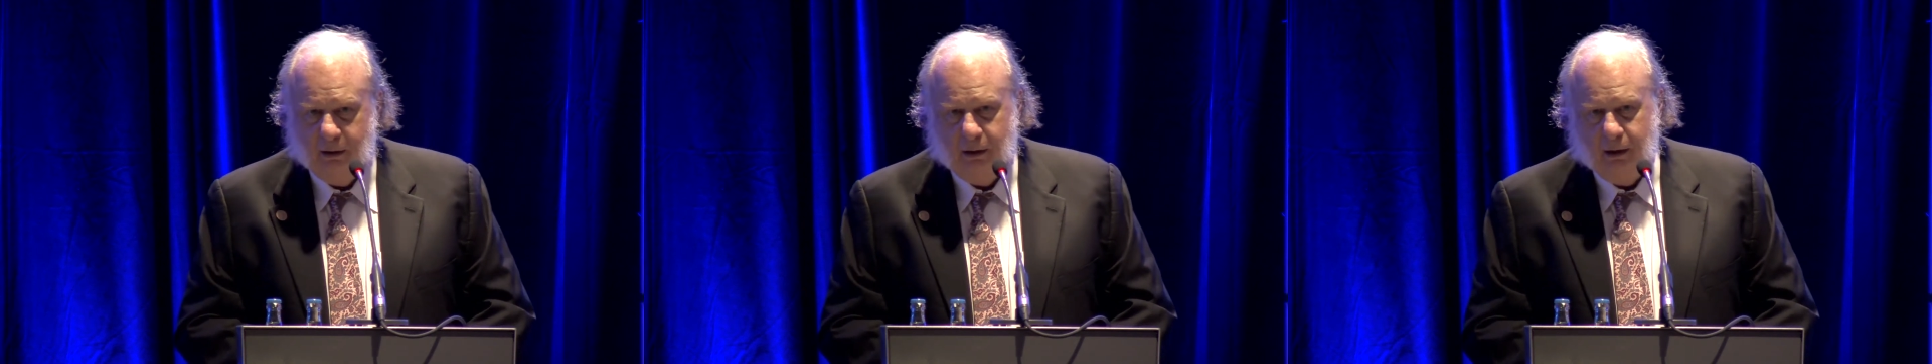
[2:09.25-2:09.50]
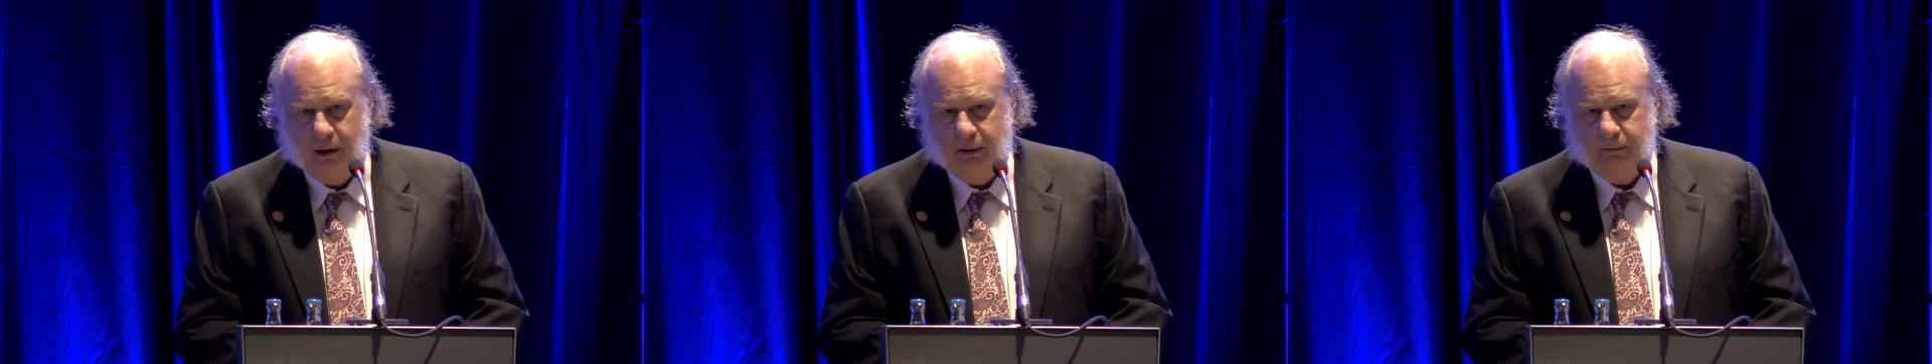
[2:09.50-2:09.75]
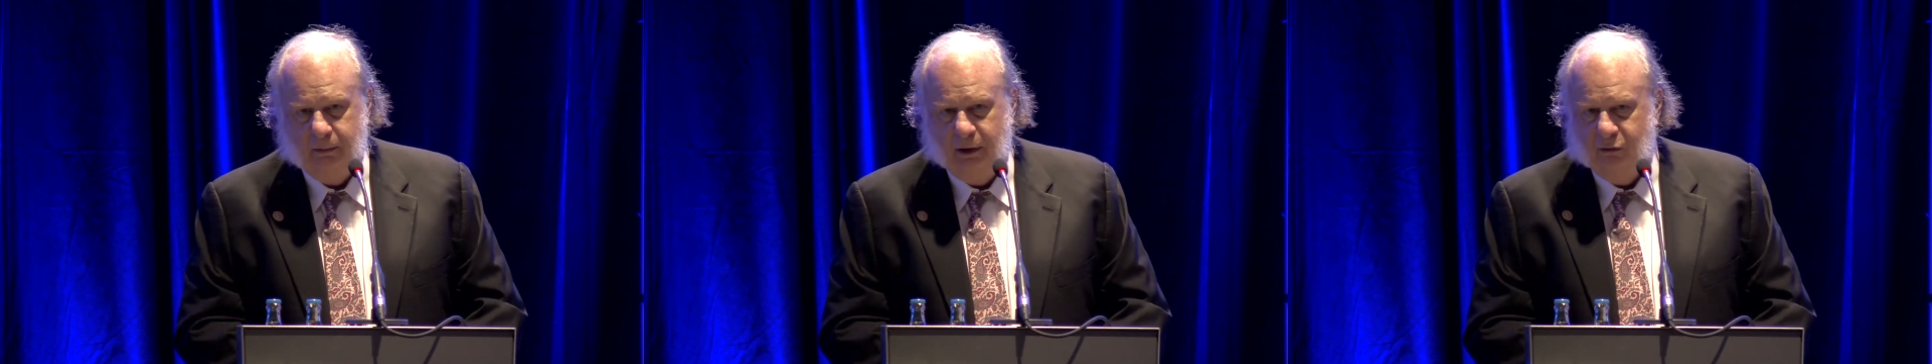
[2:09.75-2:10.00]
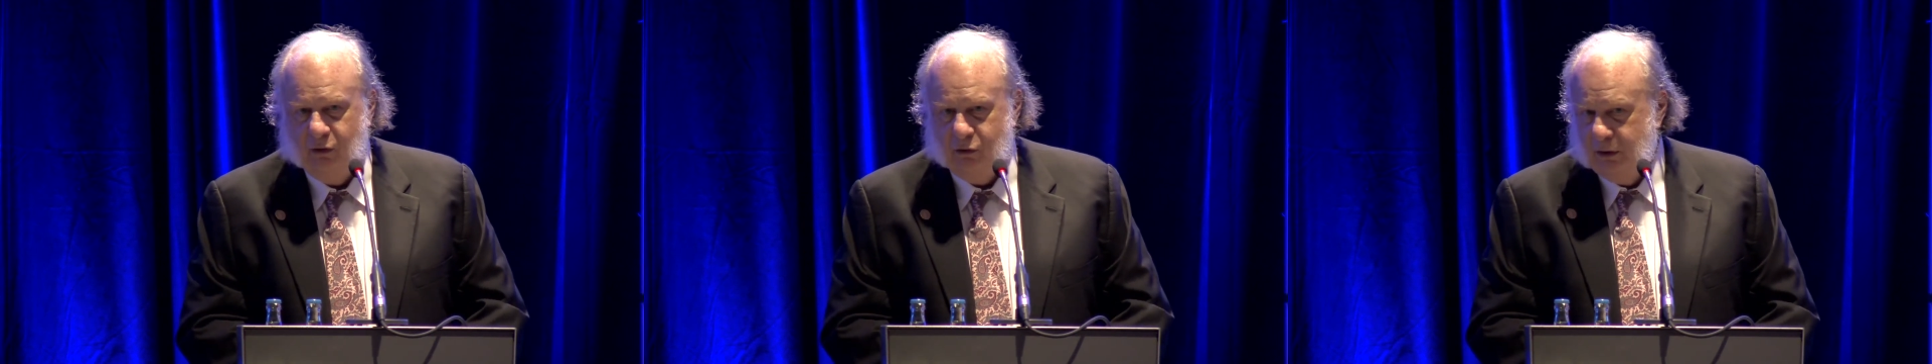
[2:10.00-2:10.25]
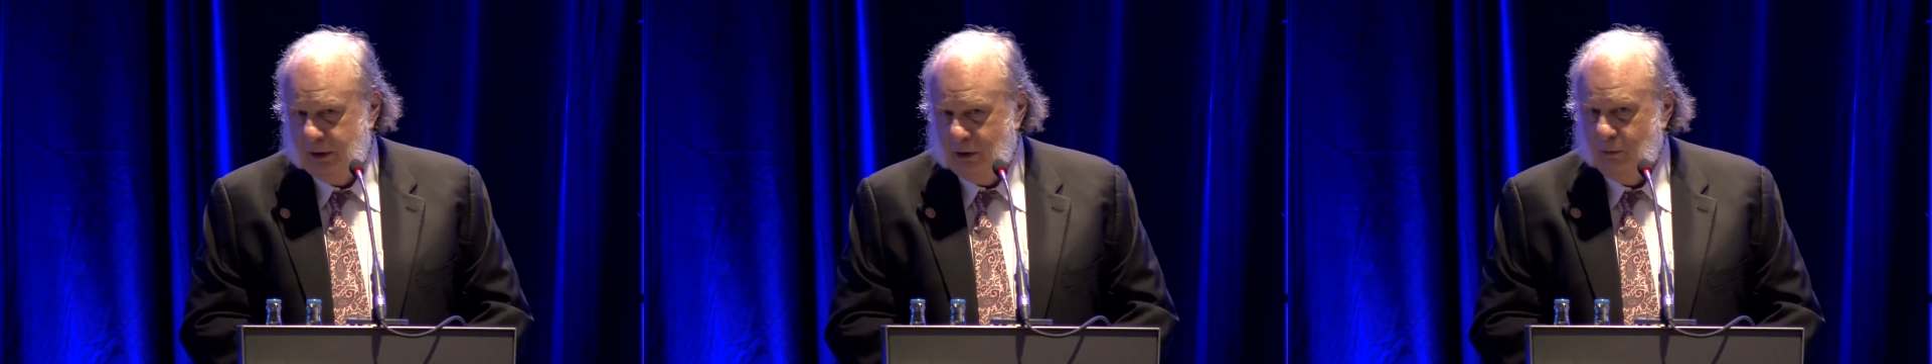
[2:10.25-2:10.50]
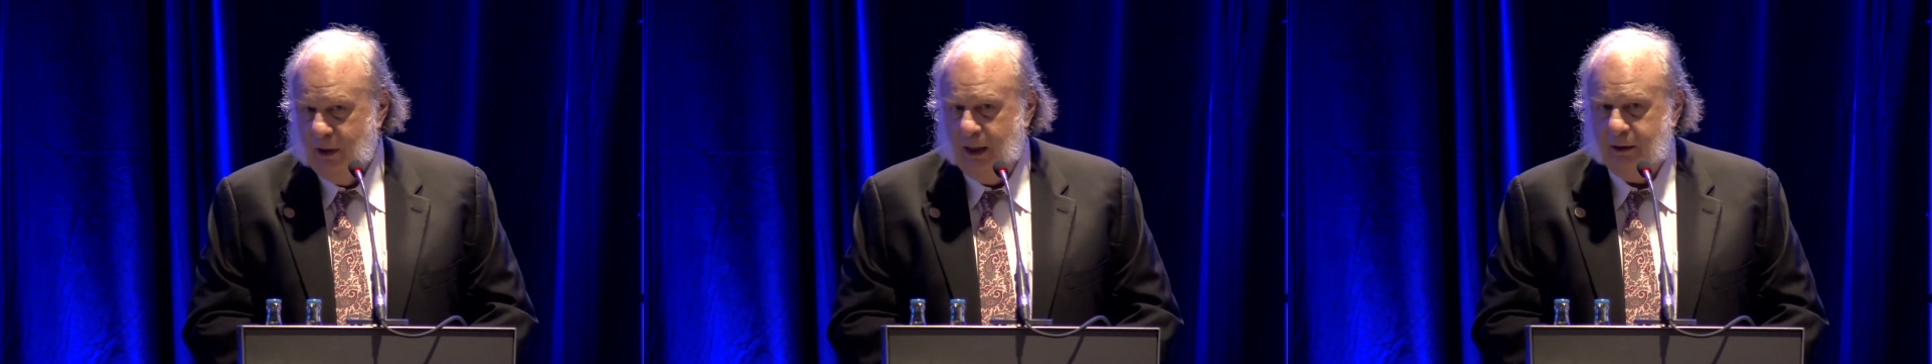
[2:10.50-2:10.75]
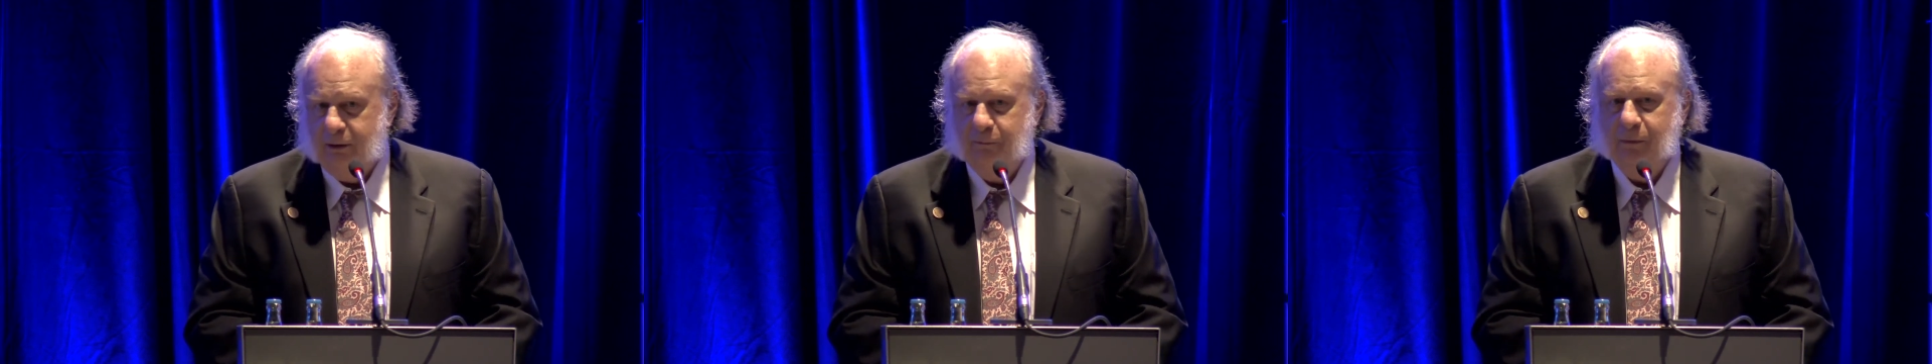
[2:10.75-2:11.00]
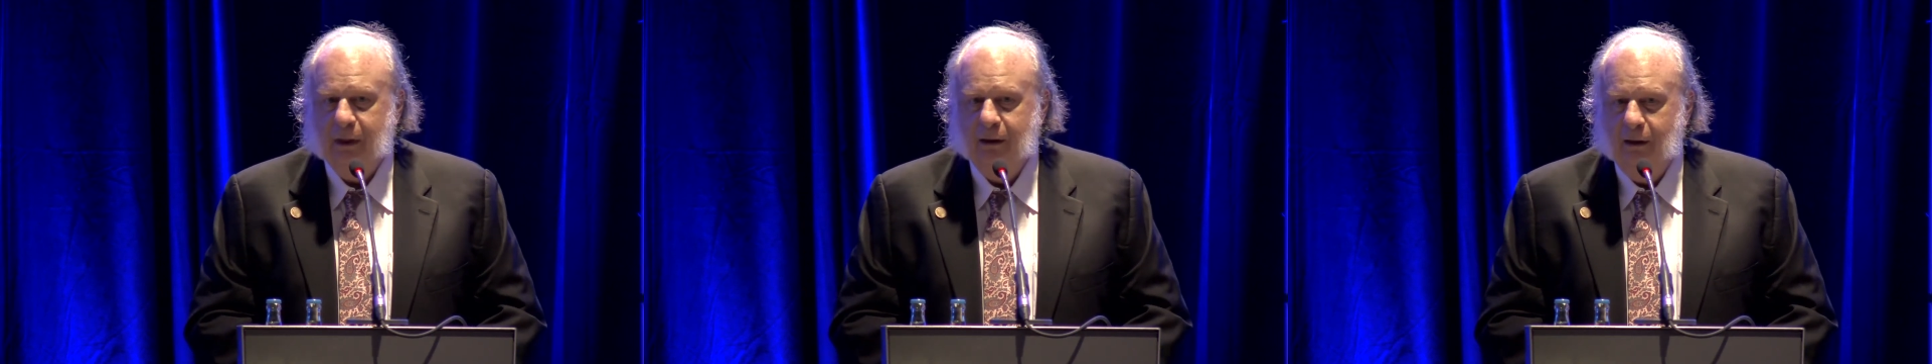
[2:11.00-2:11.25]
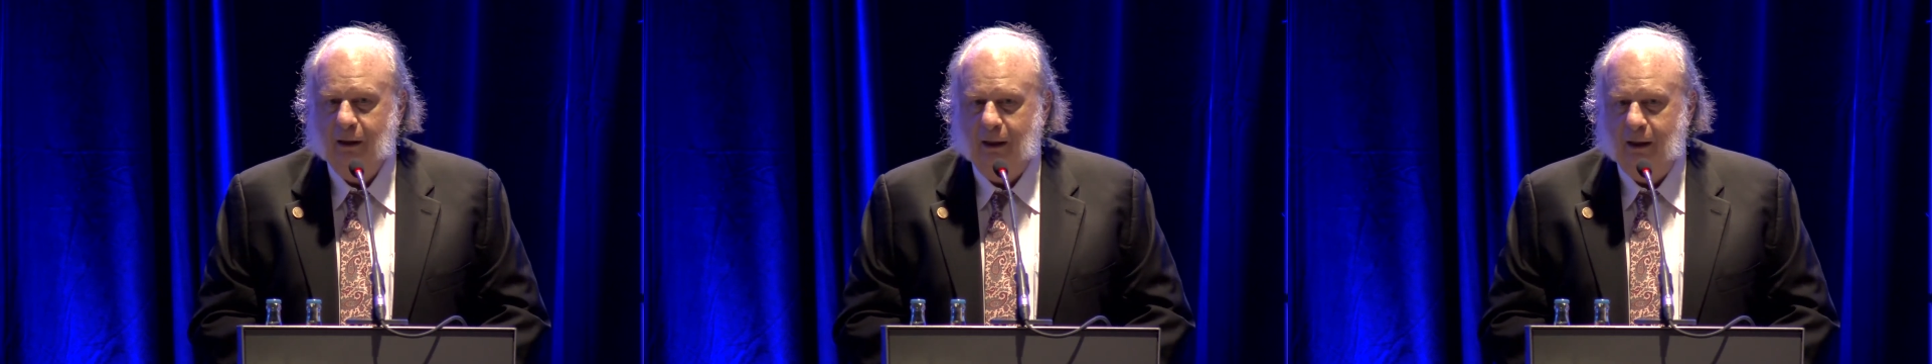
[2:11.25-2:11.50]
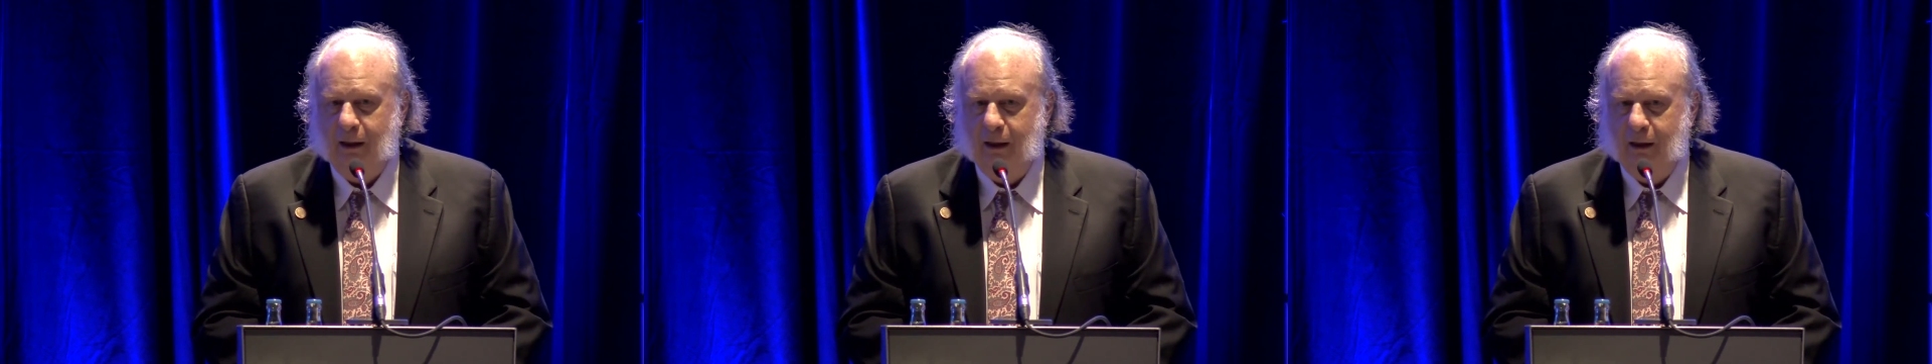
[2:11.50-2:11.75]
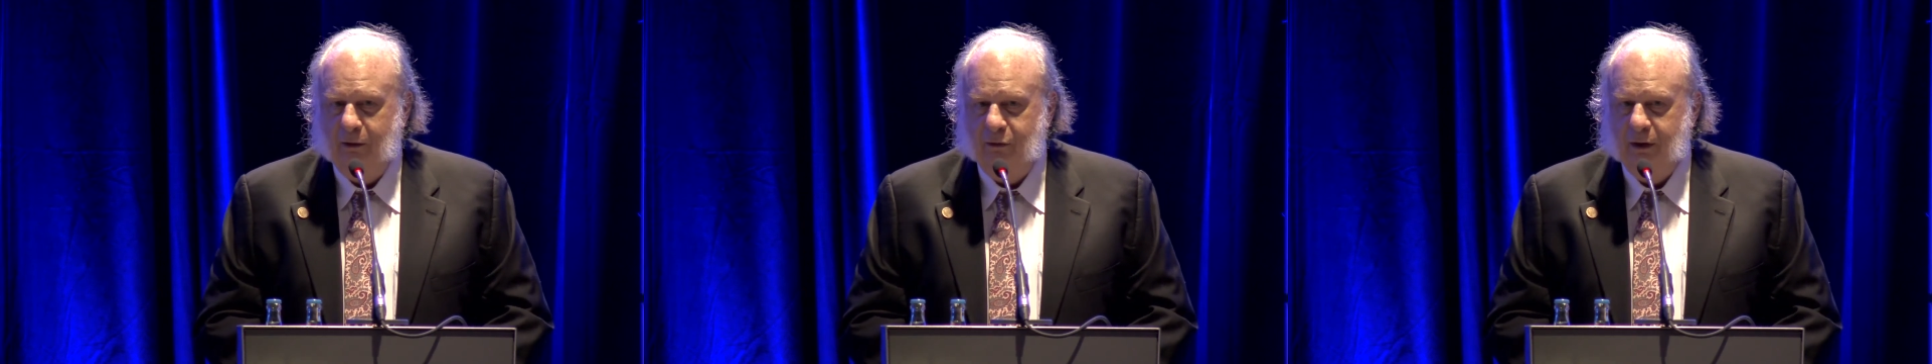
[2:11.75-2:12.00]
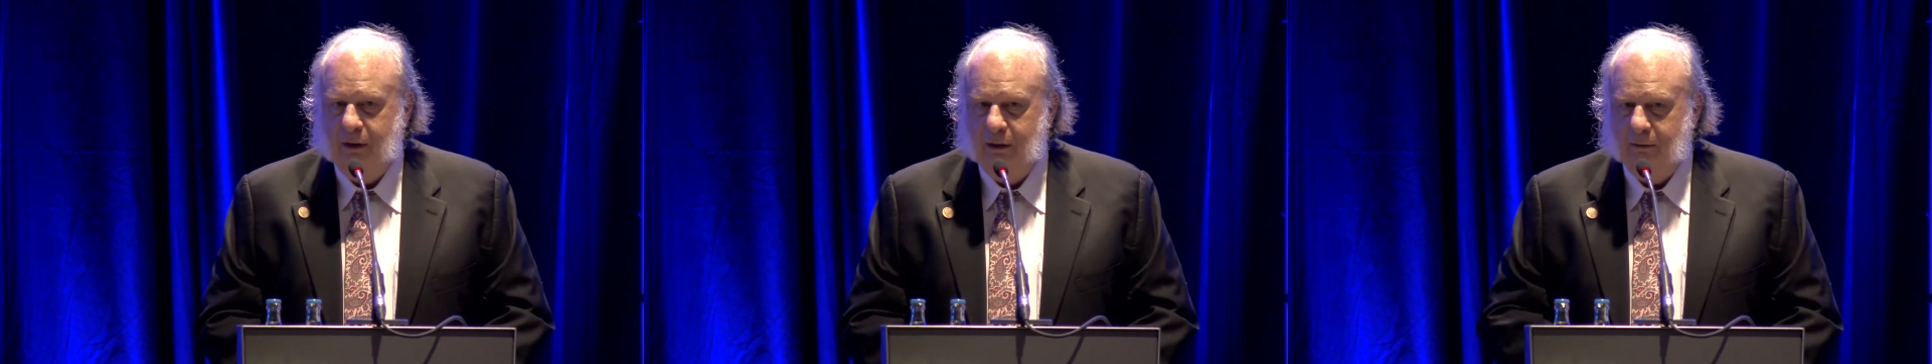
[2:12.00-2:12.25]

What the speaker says: and socially correct and